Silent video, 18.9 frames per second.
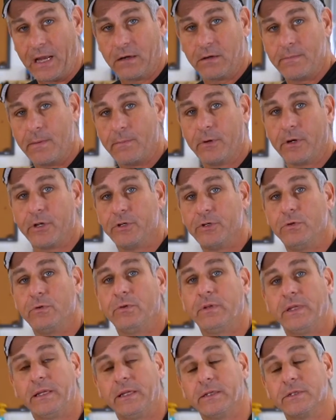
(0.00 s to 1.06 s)
to remember to do
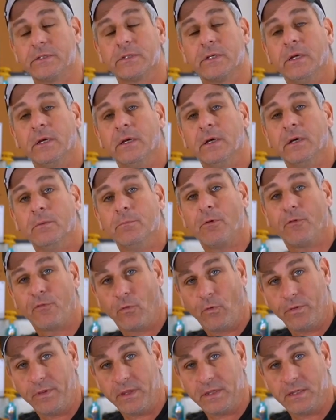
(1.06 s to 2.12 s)
these
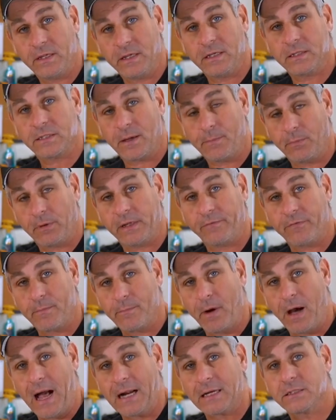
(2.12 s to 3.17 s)
before the assembly of the
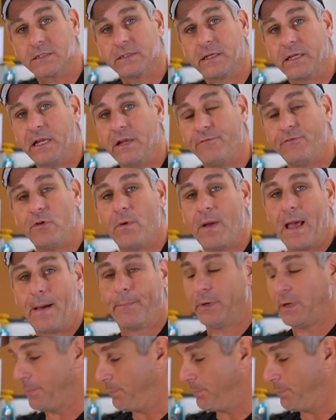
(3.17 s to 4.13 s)
box. If you happen to